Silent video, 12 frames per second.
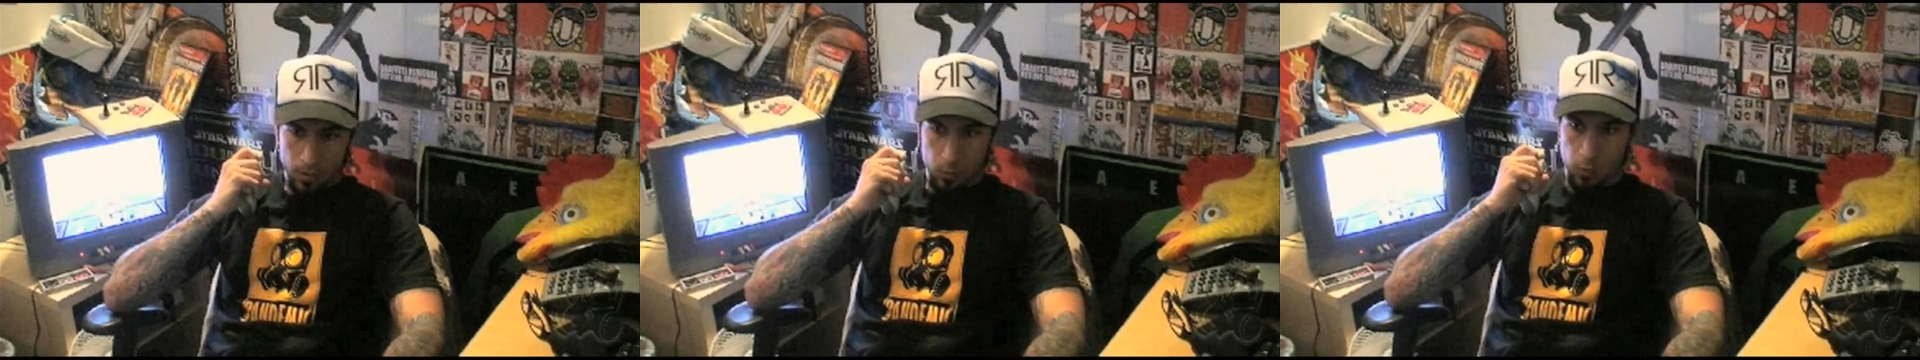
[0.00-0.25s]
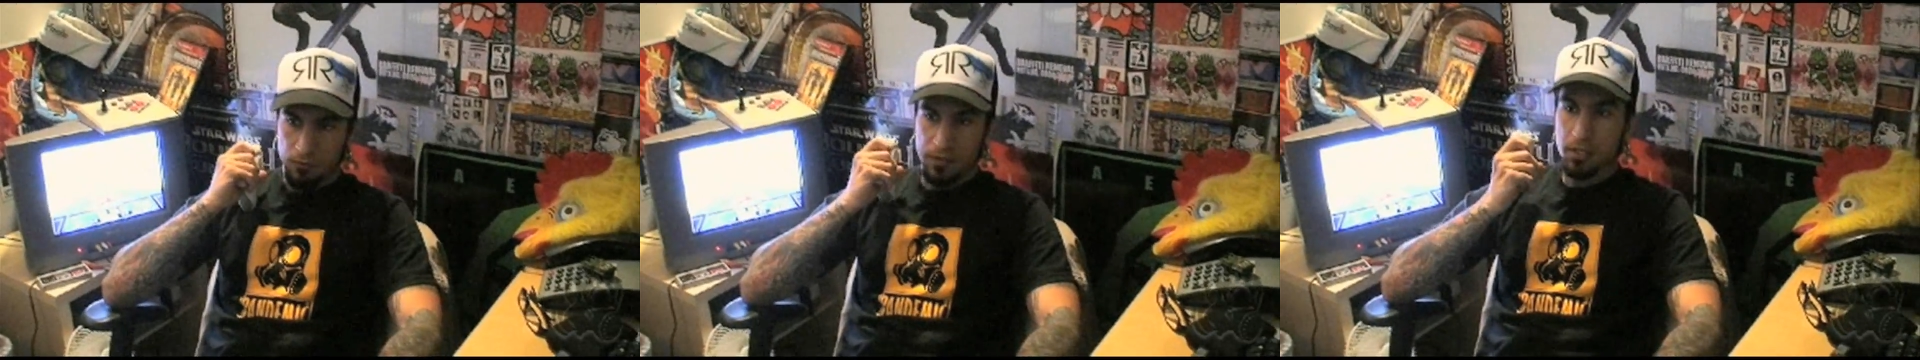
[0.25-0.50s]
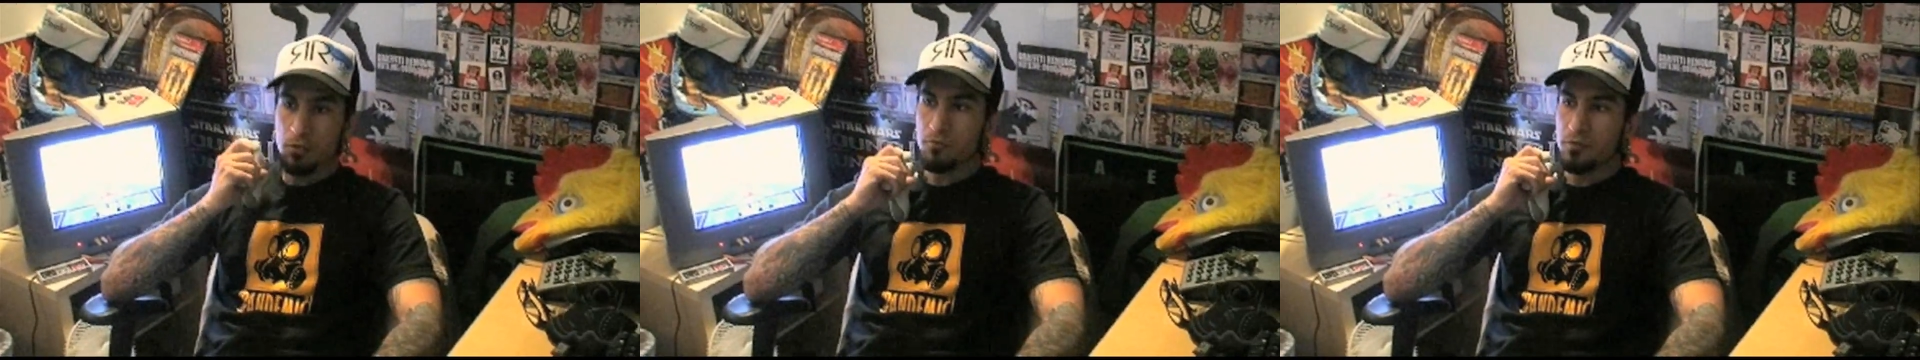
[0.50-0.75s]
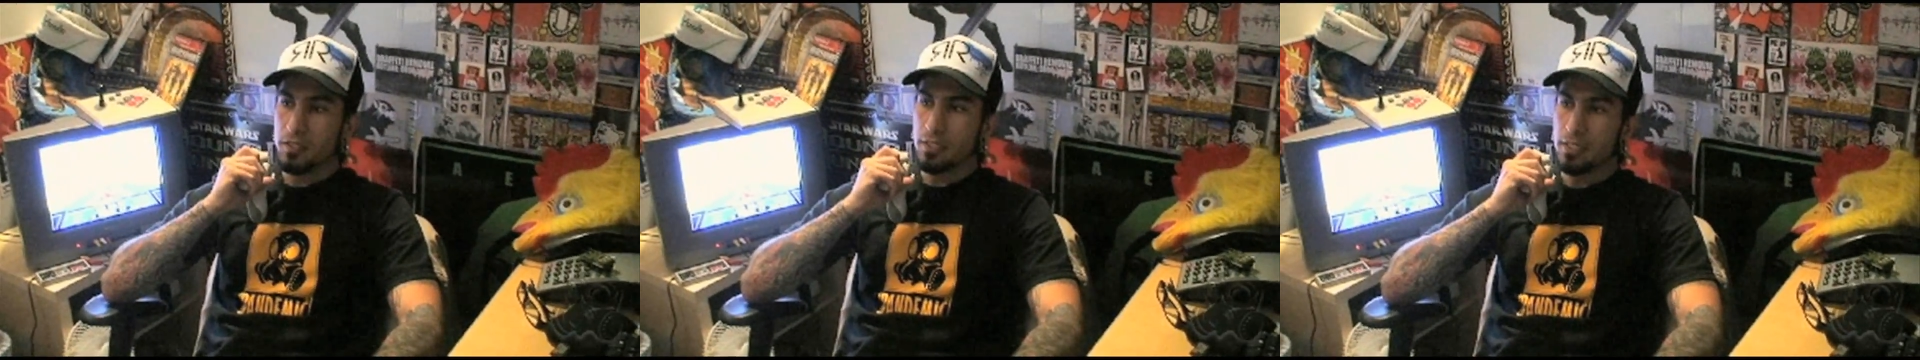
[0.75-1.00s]
Well, vehicle
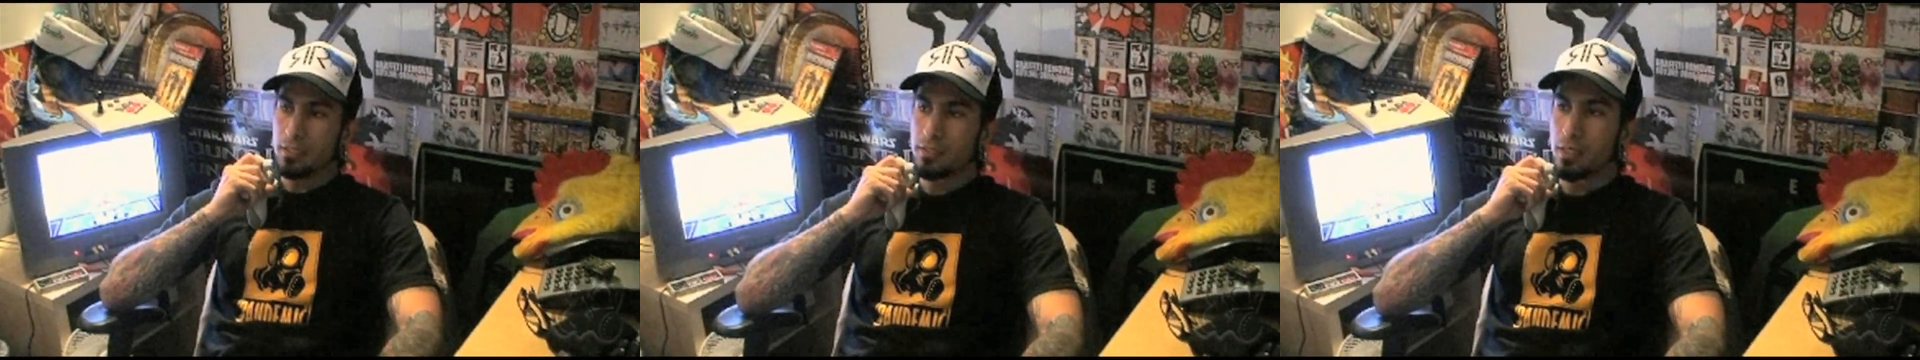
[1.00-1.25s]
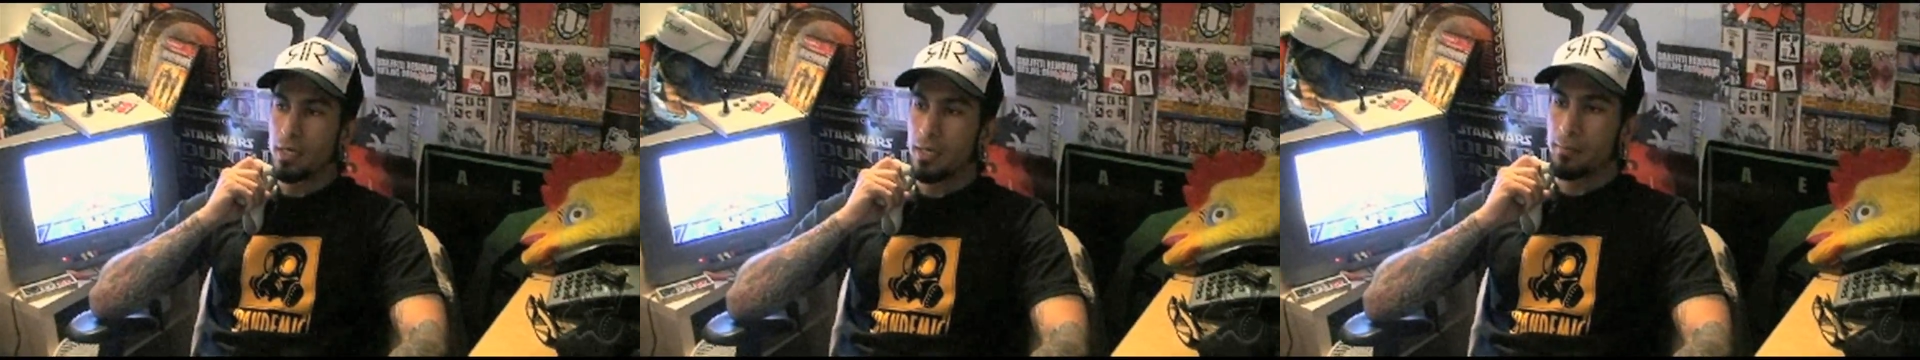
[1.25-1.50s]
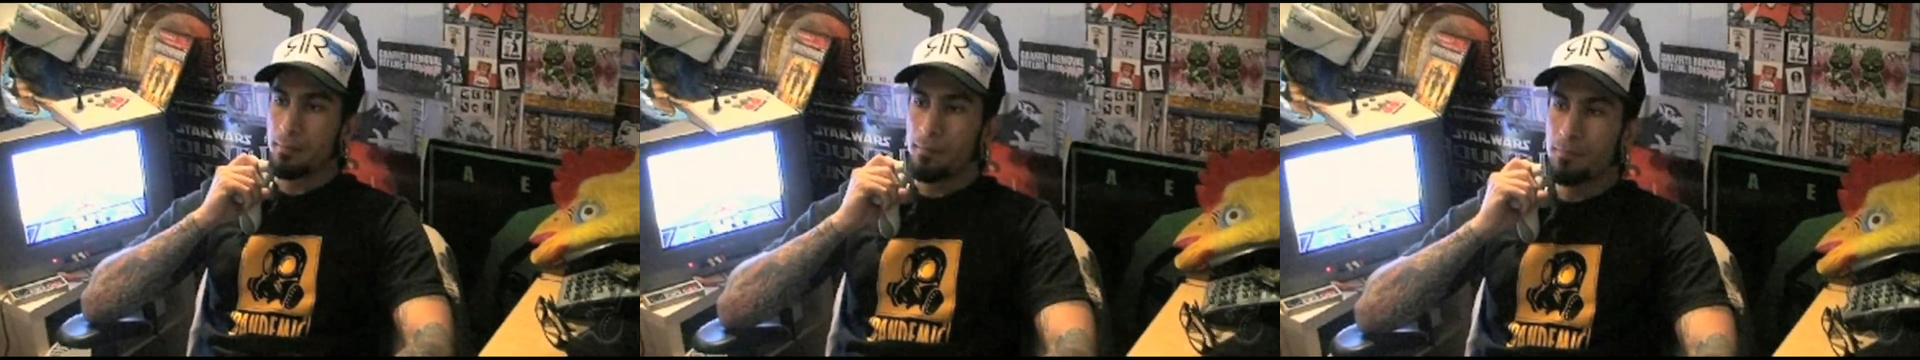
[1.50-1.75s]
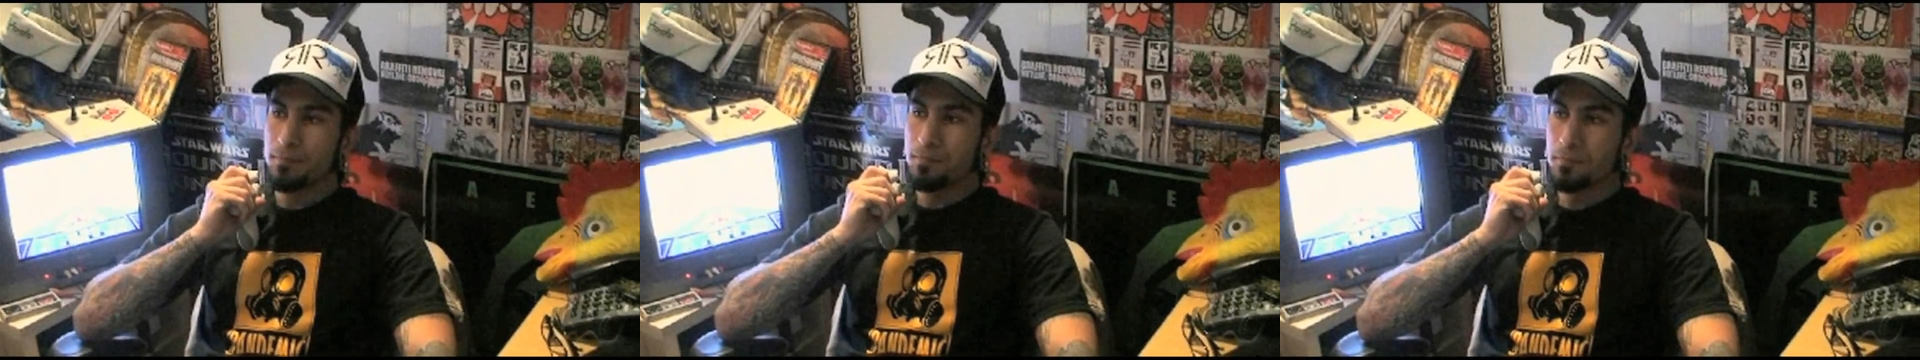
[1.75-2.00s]
physics,
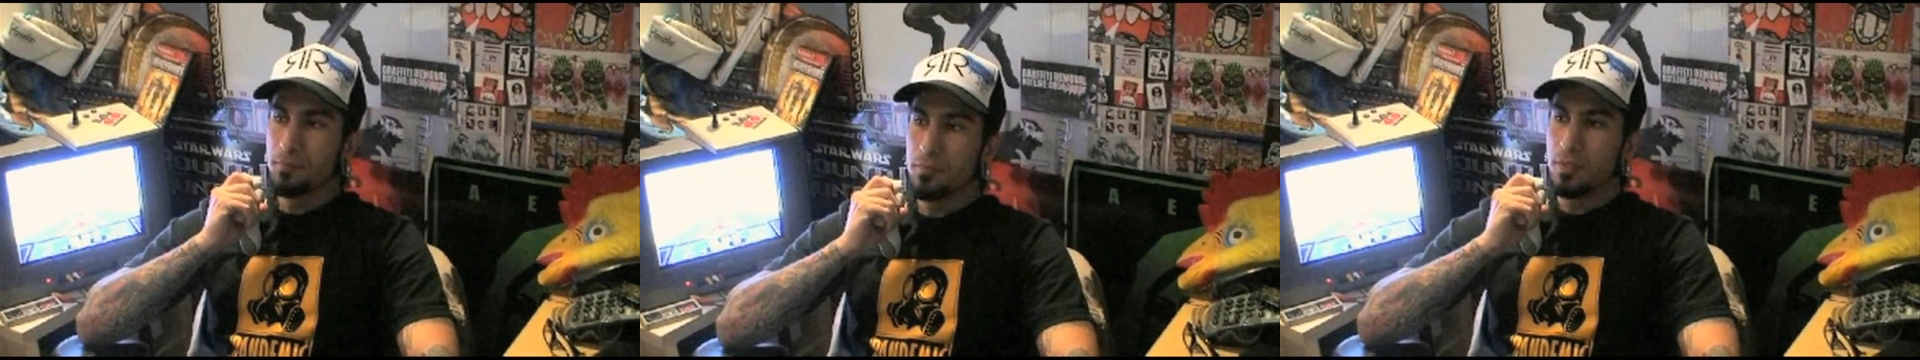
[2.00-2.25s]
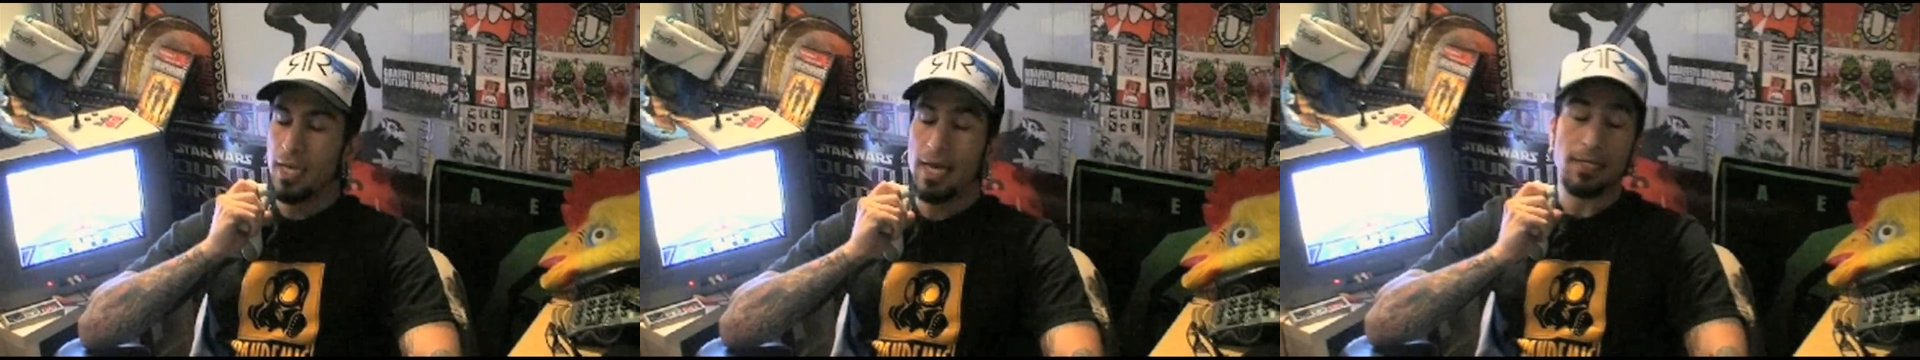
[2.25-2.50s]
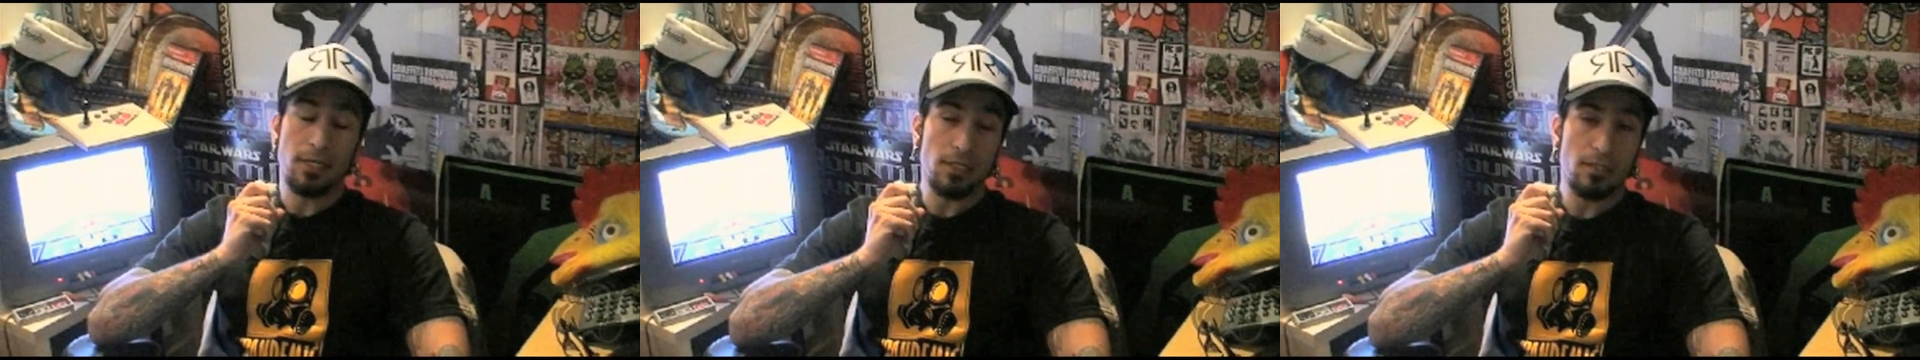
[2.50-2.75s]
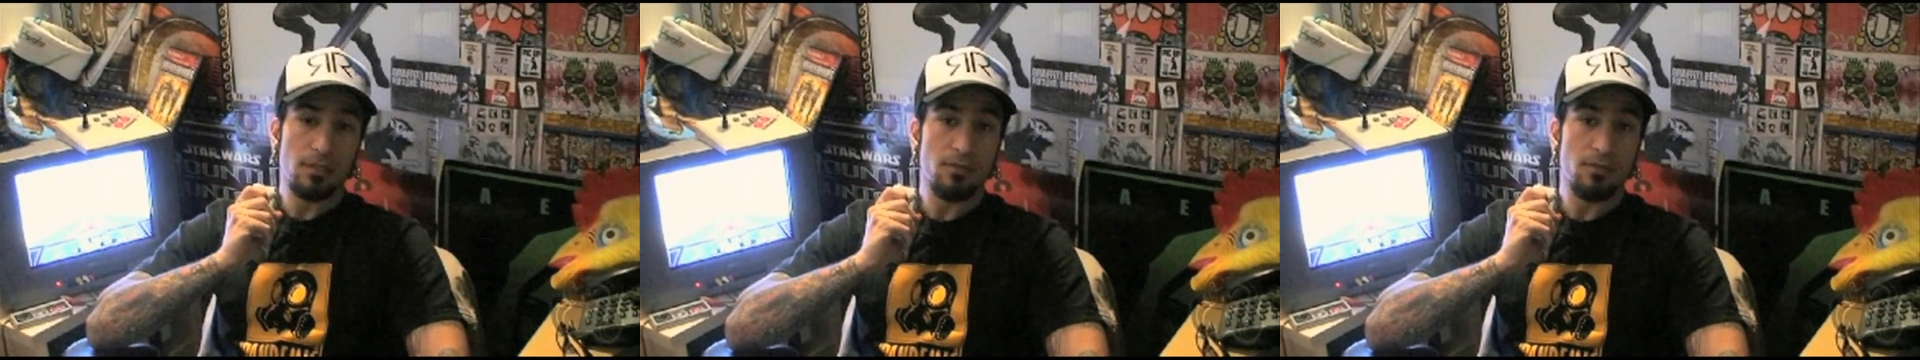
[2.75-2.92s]
they had us